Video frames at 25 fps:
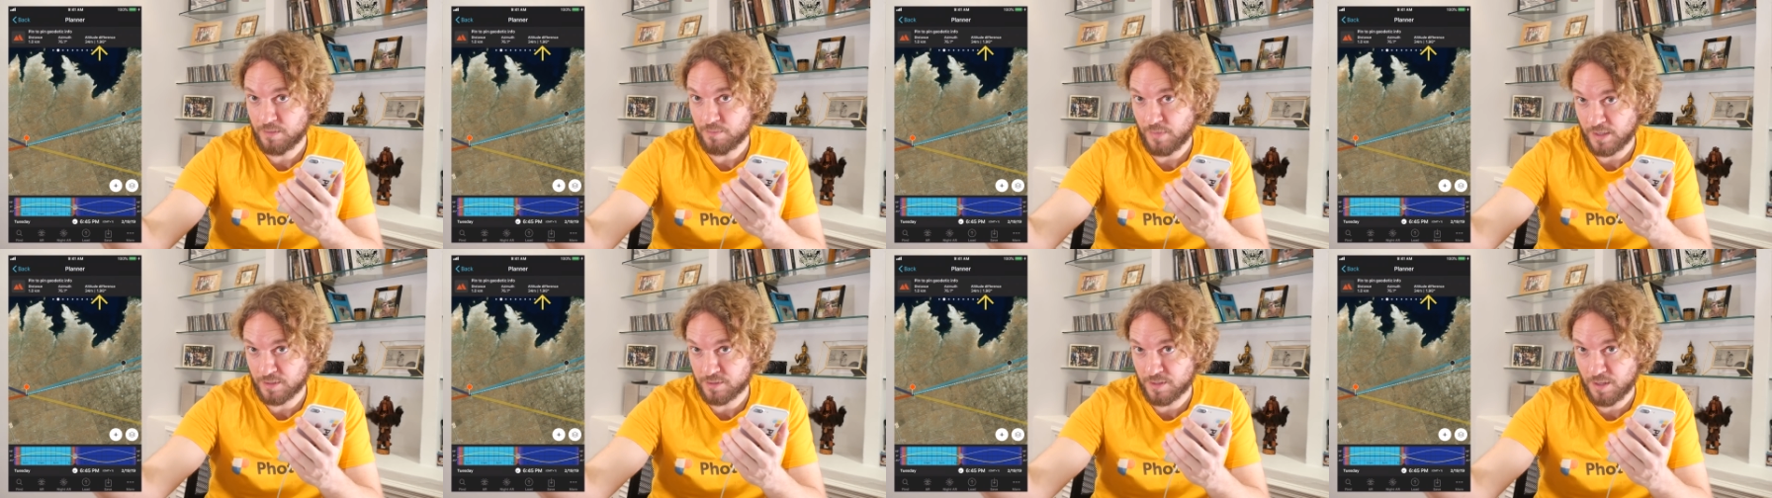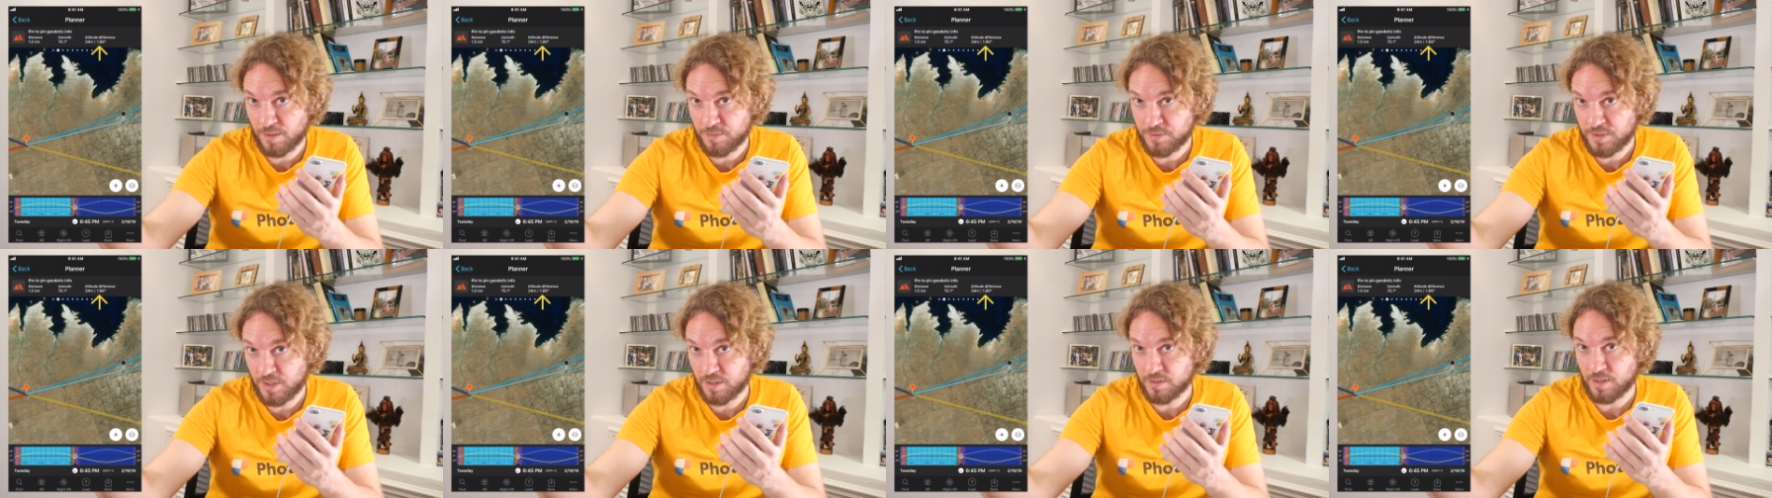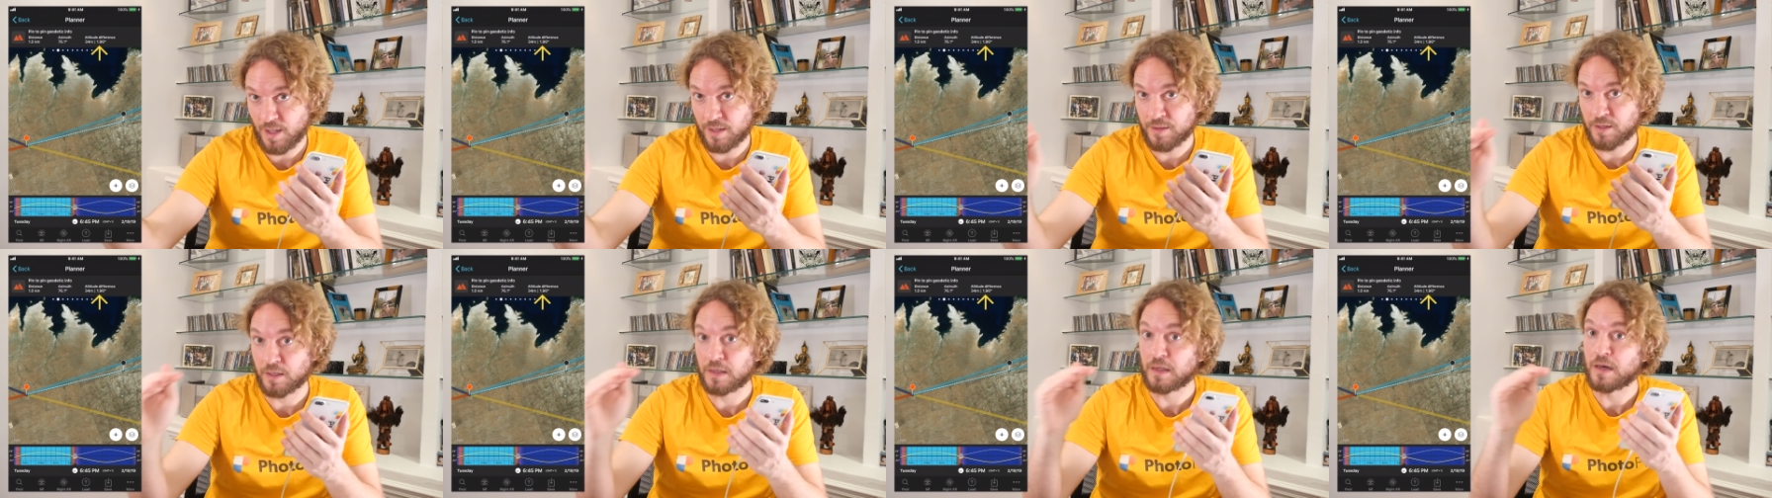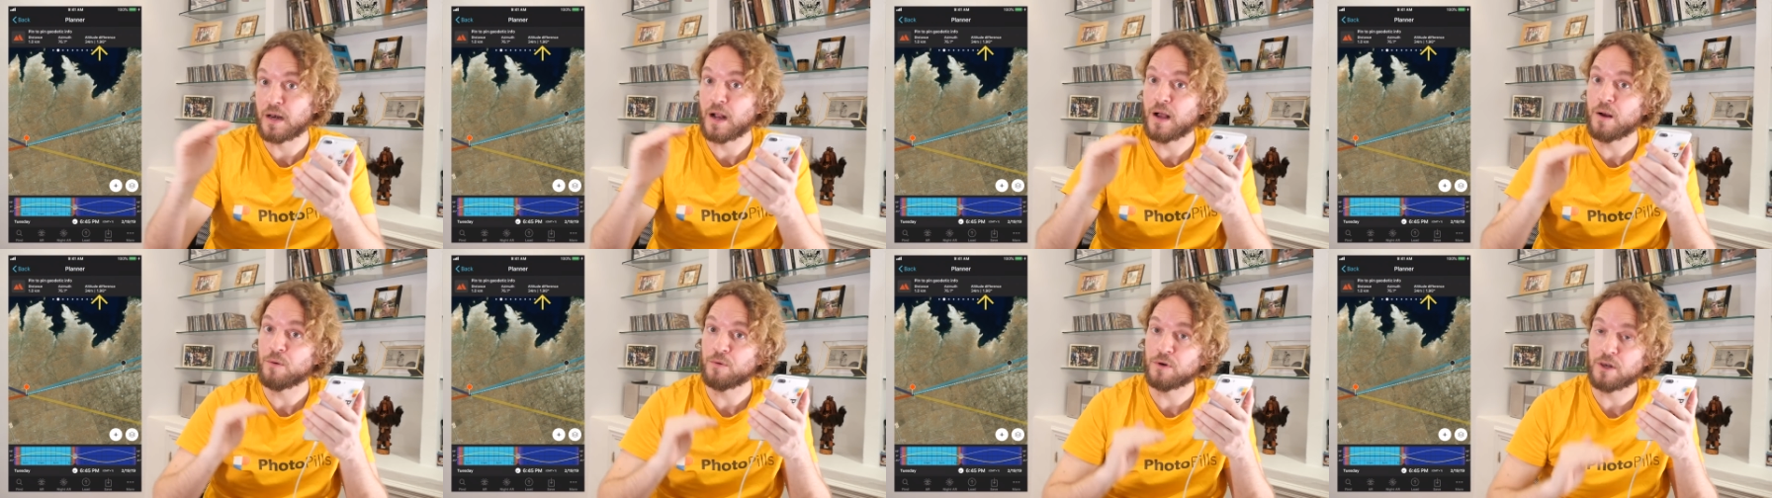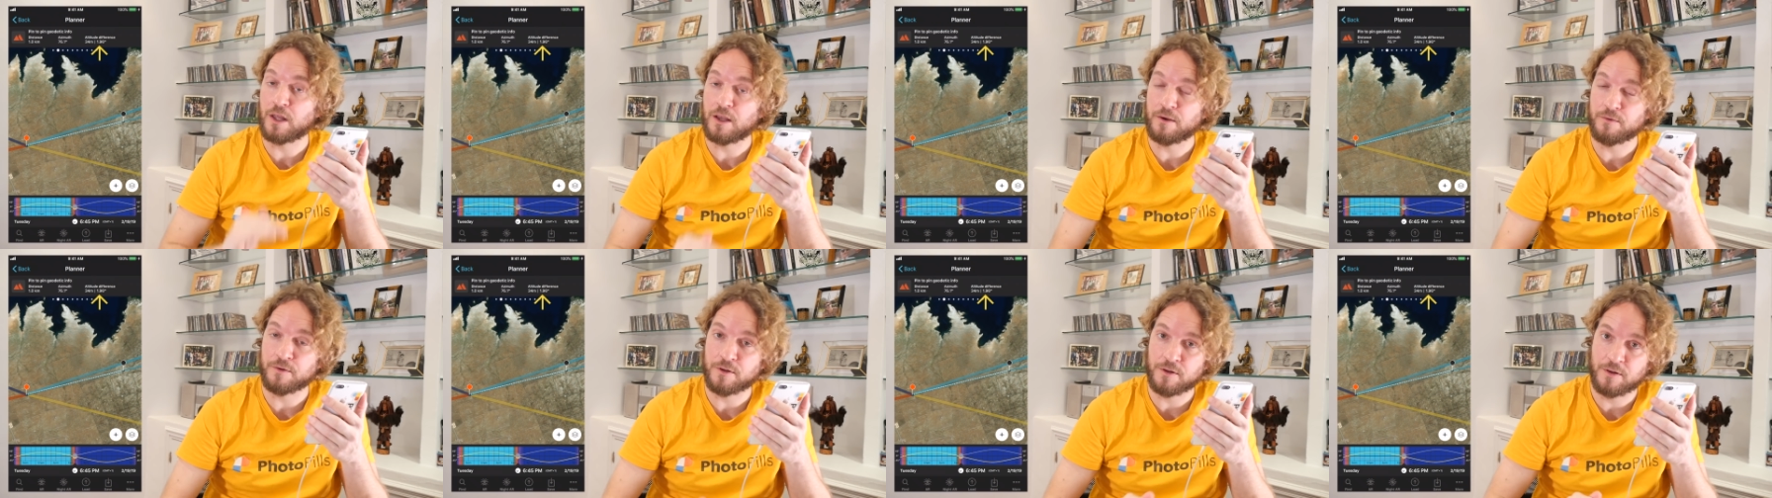my subject, and the ground
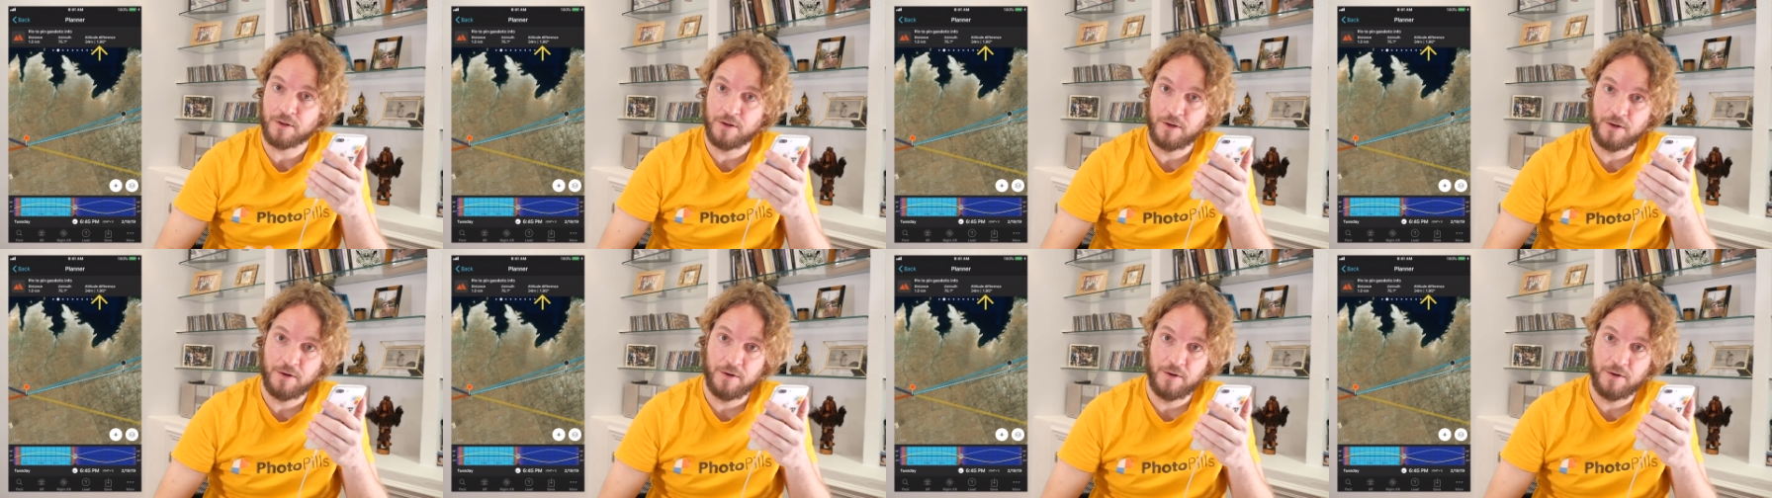level